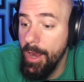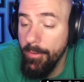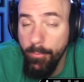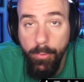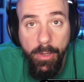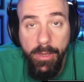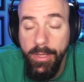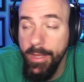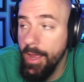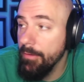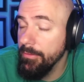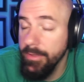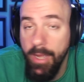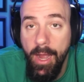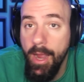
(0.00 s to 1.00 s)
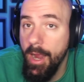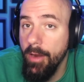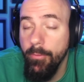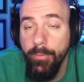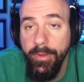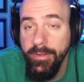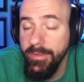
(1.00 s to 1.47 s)
I really, every, I, I
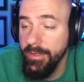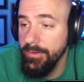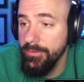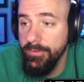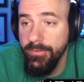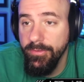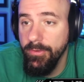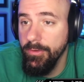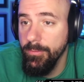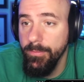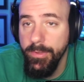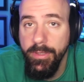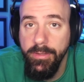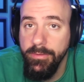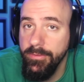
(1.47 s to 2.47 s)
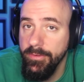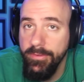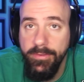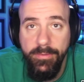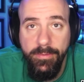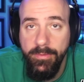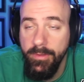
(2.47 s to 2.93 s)
really think it's just going to be just